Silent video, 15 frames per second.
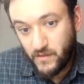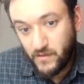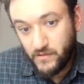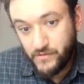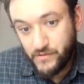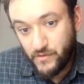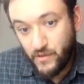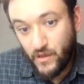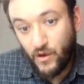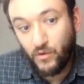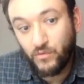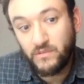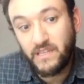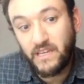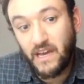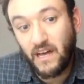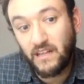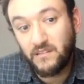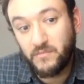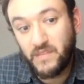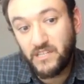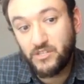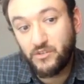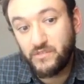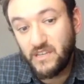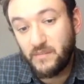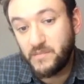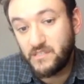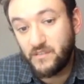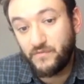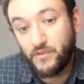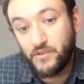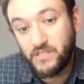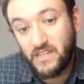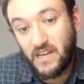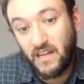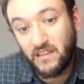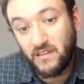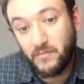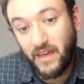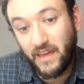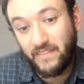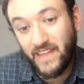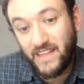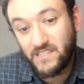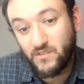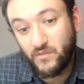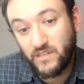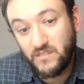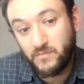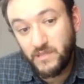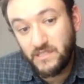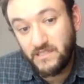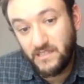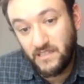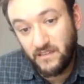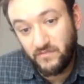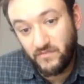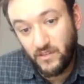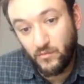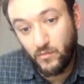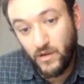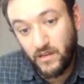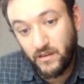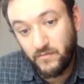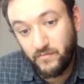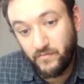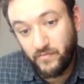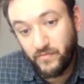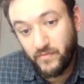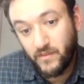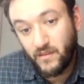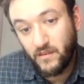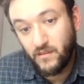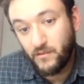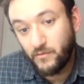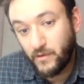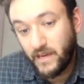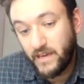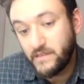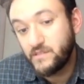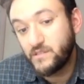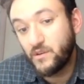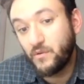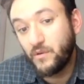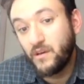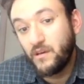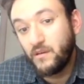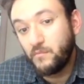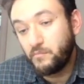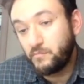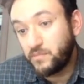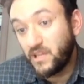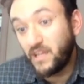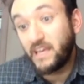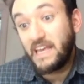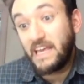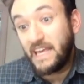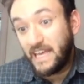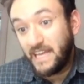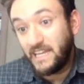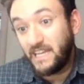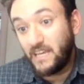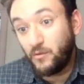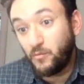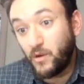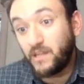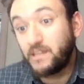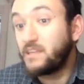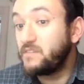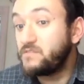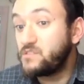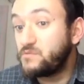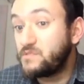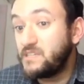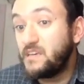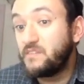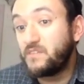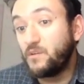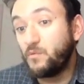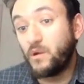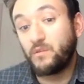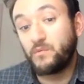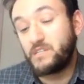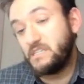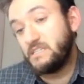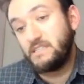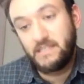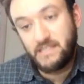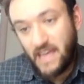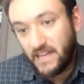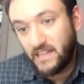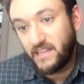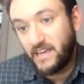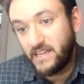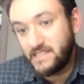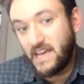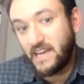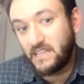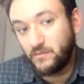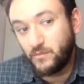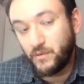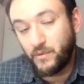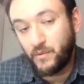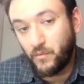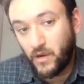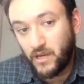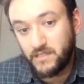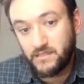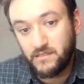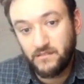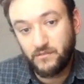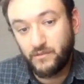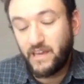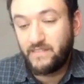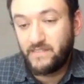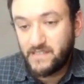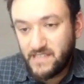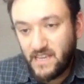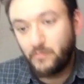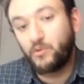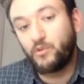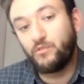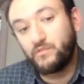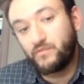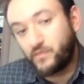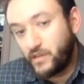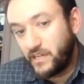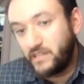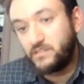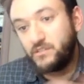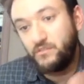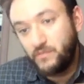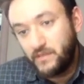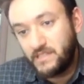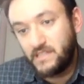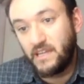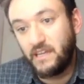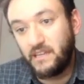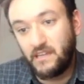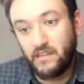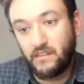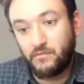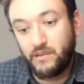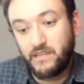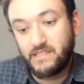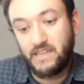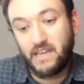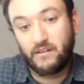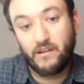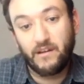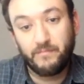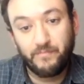So the only column that shows up is the first column, and that's going to be t of e1. Okay, so plugging in e1 gives you t of e1, which is exactly what we want. Okay, and the same would hold for e2 and e3, etc.